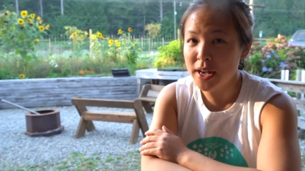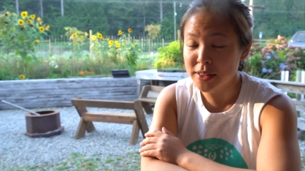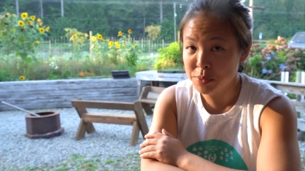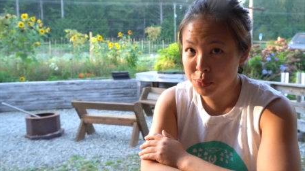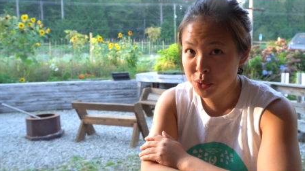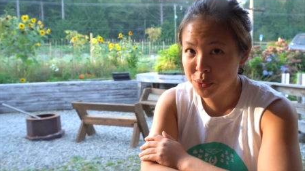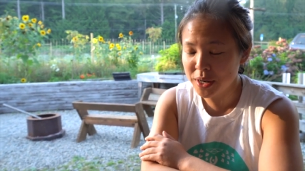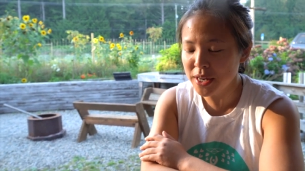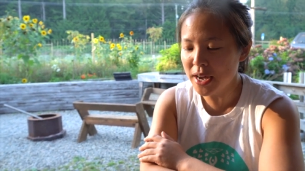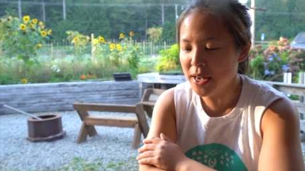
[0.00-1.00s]
at the
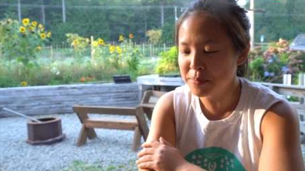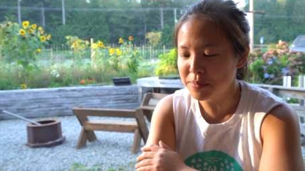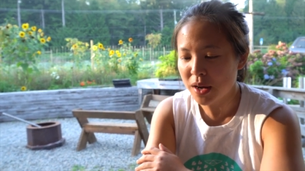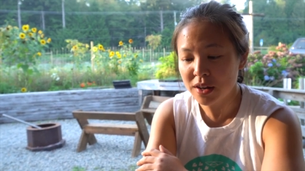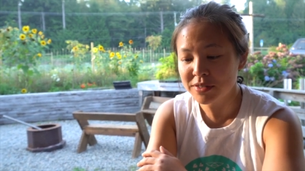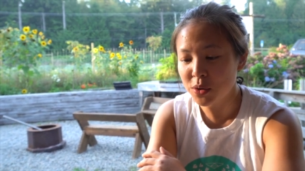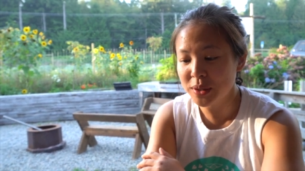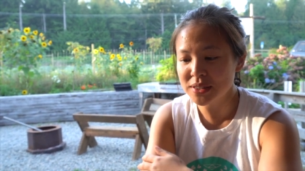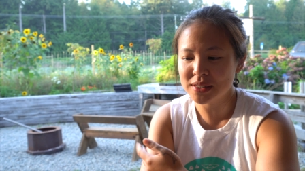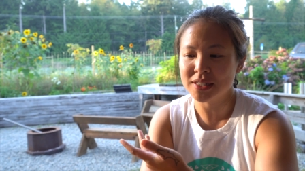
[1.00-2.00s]
brewery. I'm, of
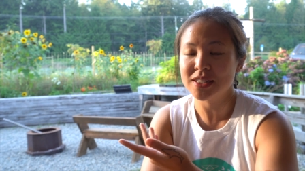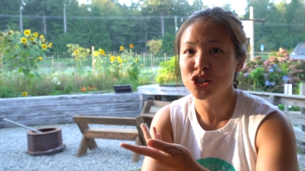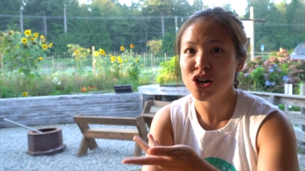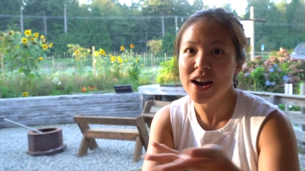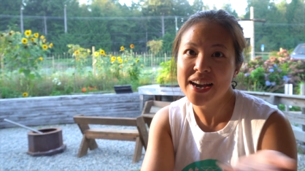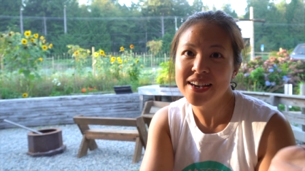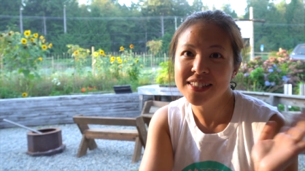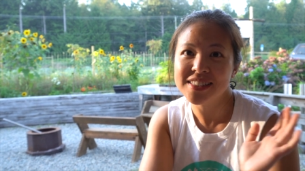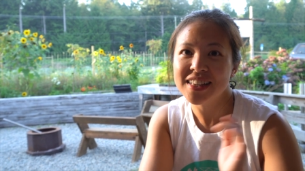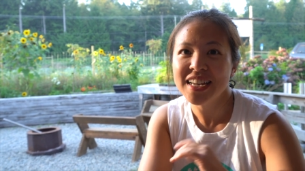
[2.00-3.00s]
course, gonna try a
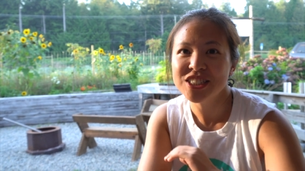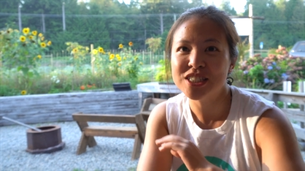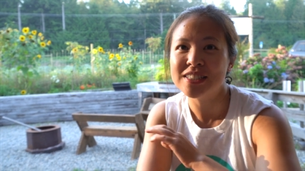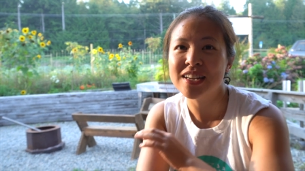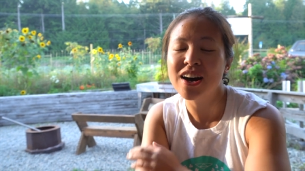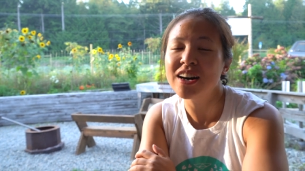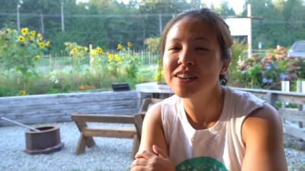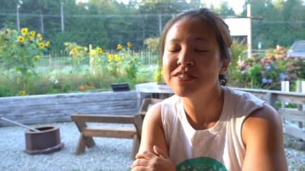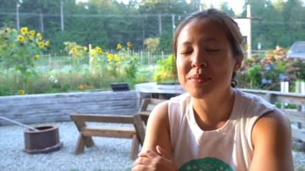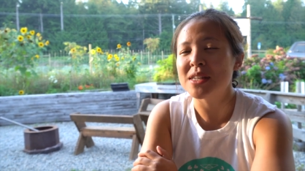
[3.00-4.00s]
selection
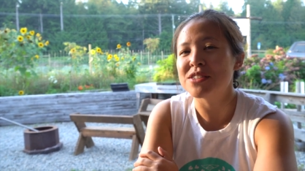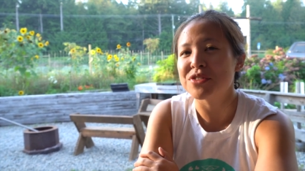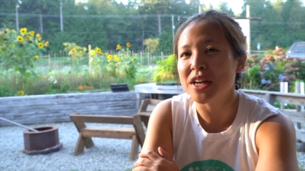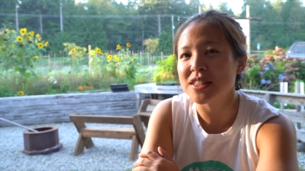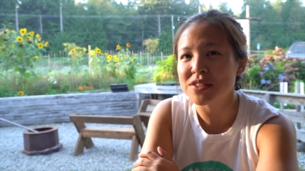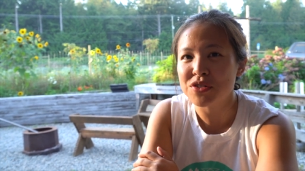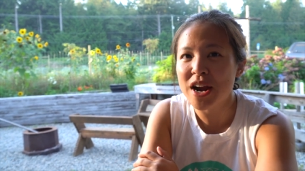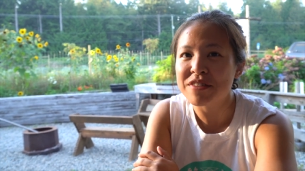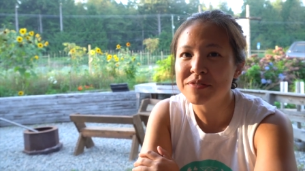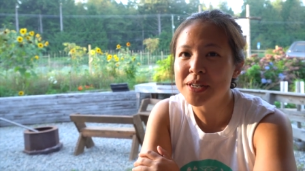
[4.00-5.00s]
of the different kinds of
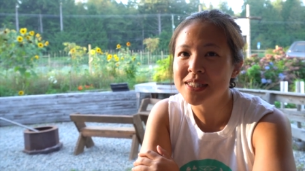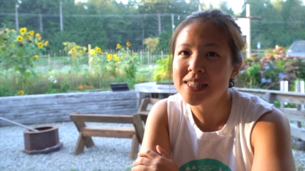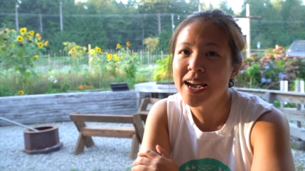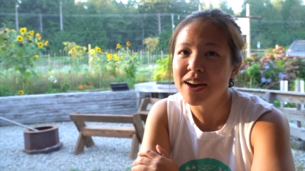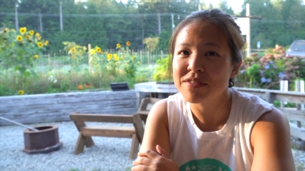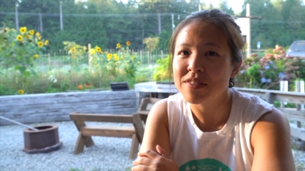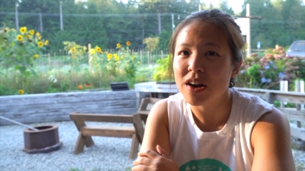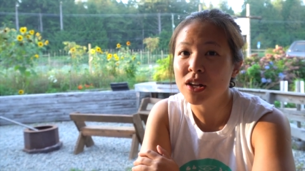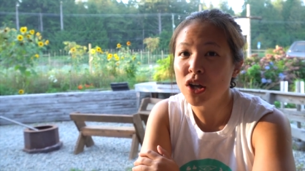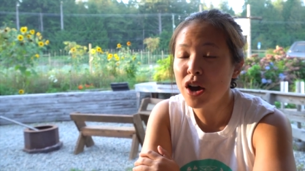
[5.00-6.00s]
craft beer they have
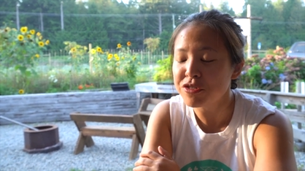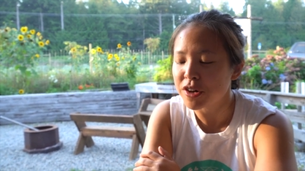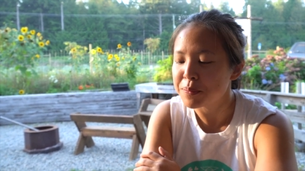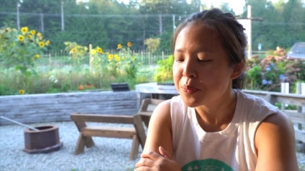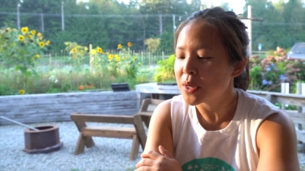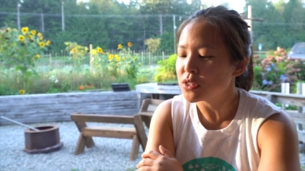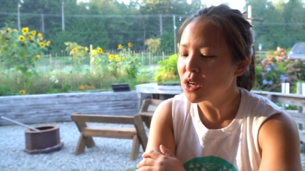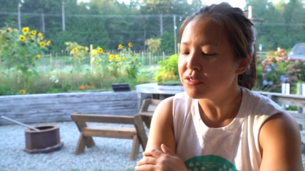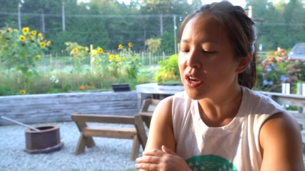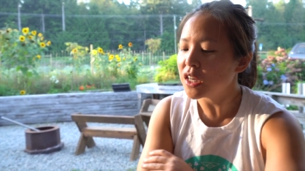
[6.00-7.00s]
on offer. So
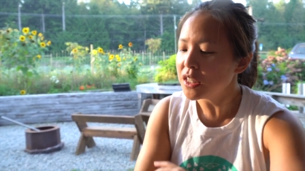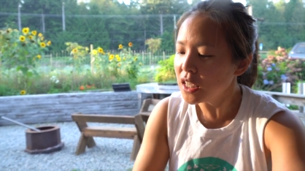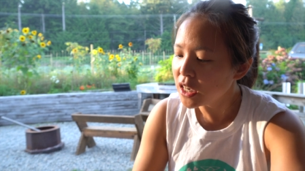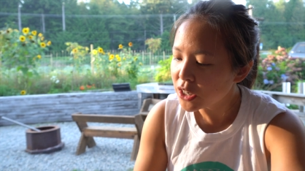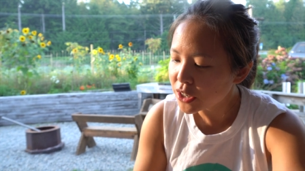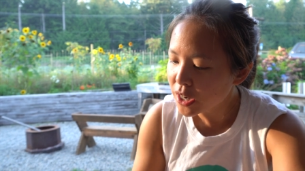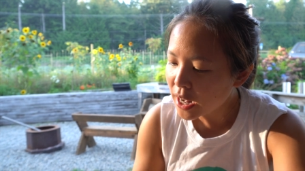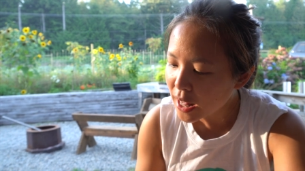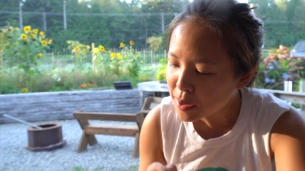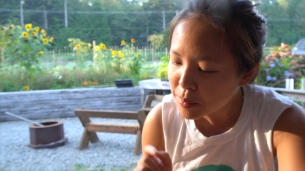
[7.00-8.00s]
I've got here
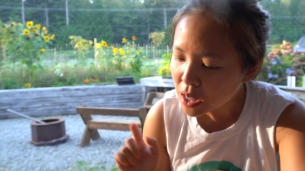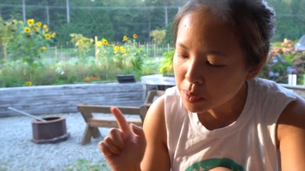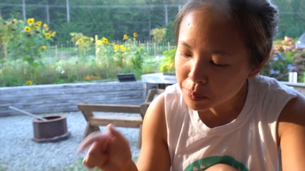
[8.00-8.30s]
um, a